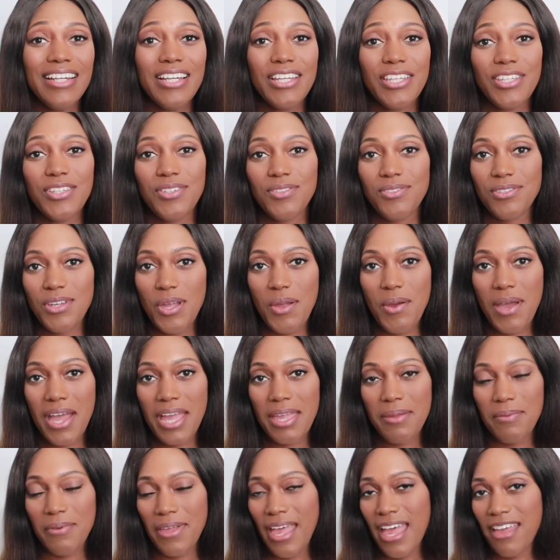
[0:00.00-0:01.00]
you know I
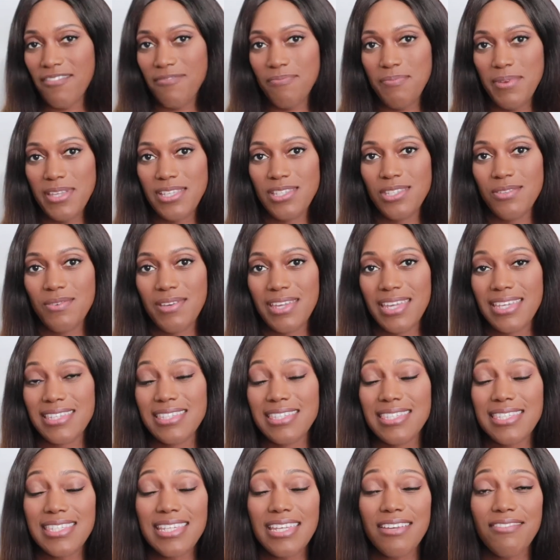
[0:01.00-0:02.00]
have been doing a
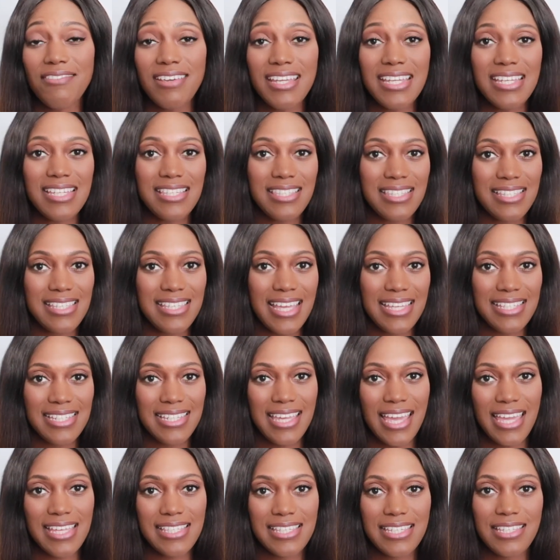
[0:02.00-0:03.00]
series
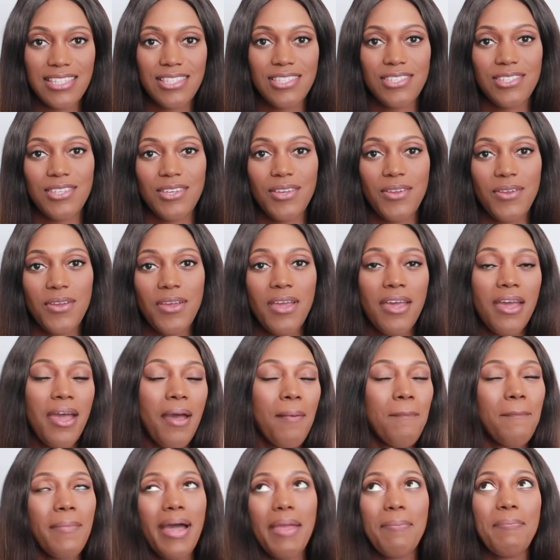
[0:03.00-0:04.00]
dedicated to
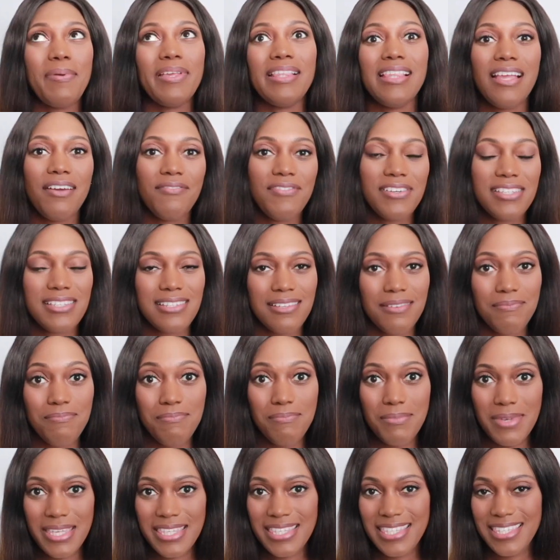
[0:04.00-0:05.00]
my beloved
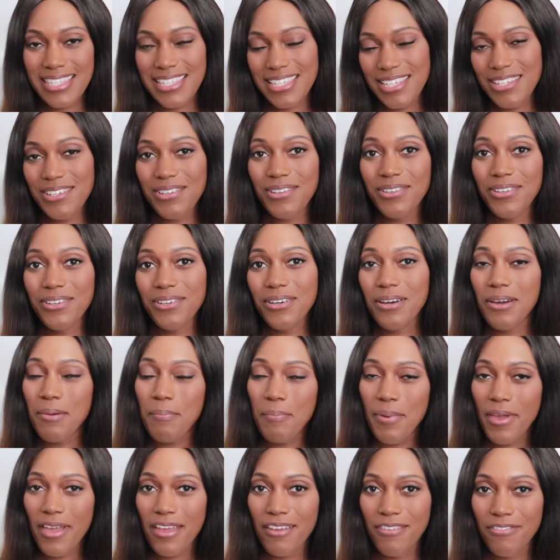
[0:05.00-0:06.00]
Miss Dior
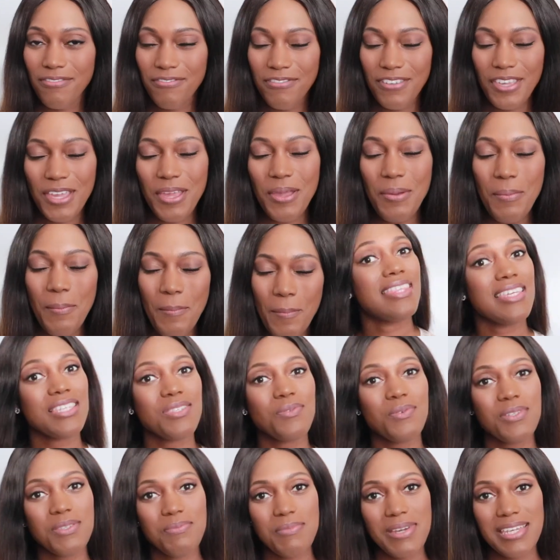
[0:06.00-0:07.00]
perfume. This
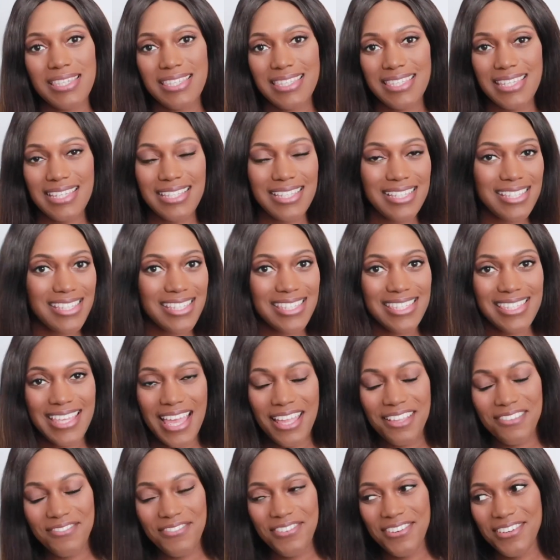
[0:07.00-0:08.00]
was my signature
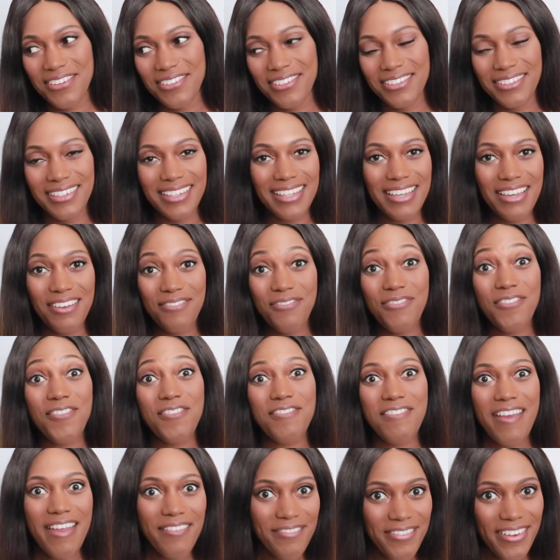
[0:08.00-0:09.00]
scent for
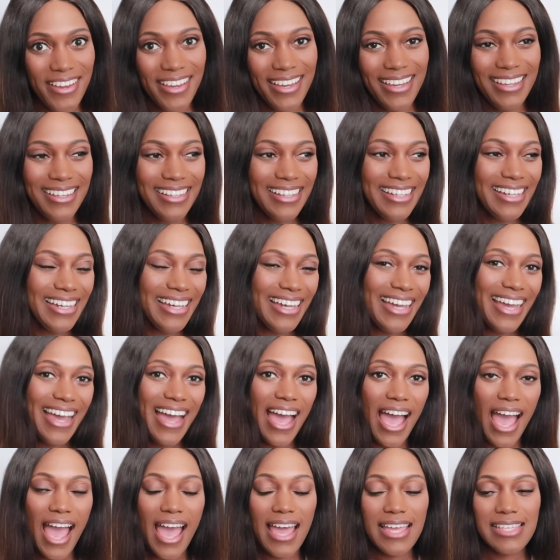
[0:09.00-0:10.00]
forever.
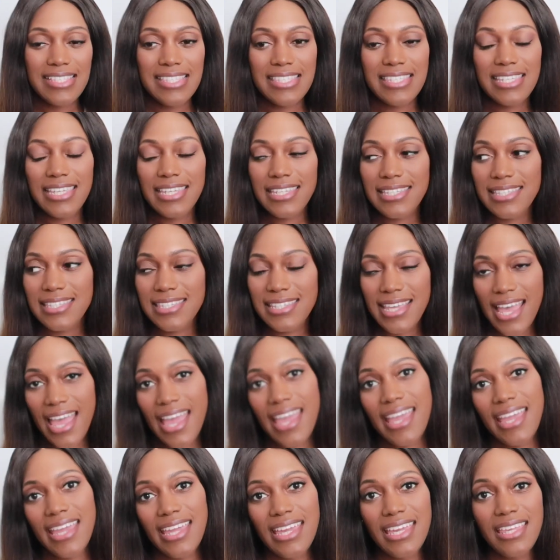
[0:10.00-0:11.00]
And
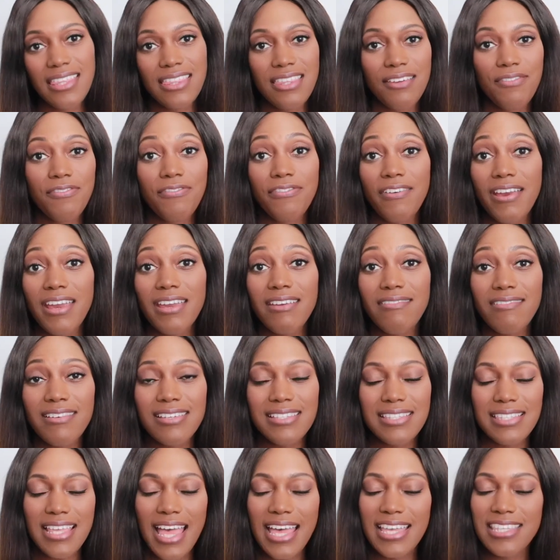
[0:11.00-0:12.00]
today the
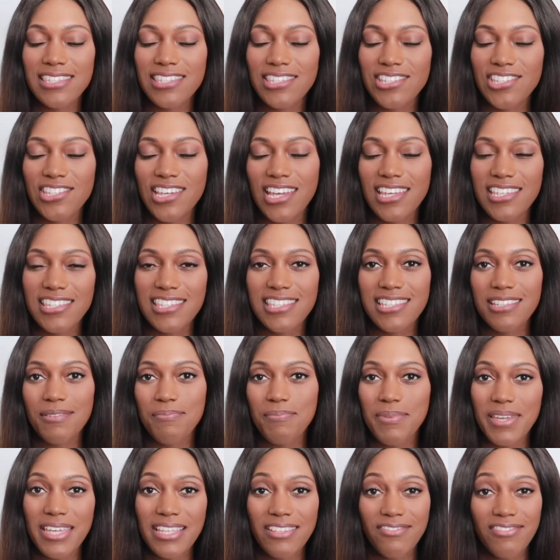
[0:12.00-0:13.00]
fragrance has just
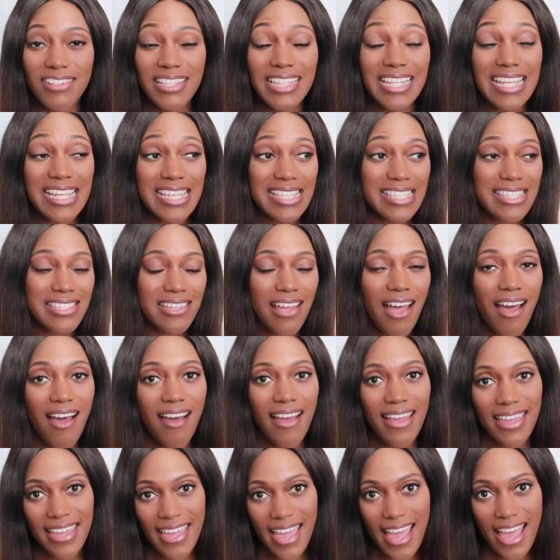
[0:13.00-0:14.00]
been released.
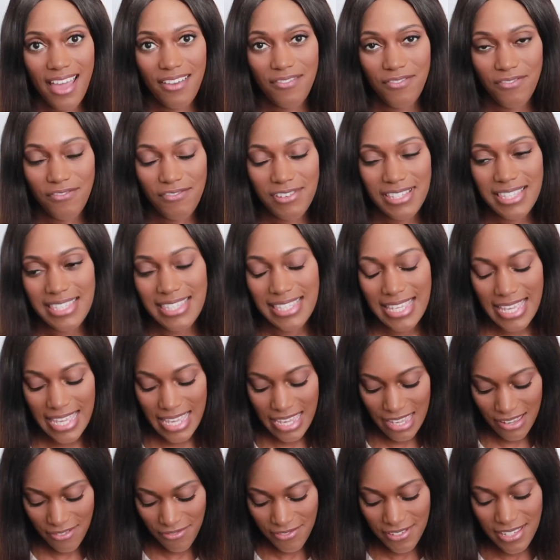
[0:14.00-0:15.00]
I have
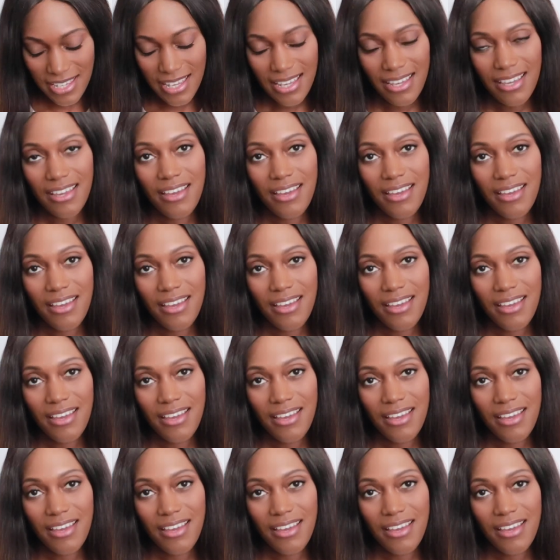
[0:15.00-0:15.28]
received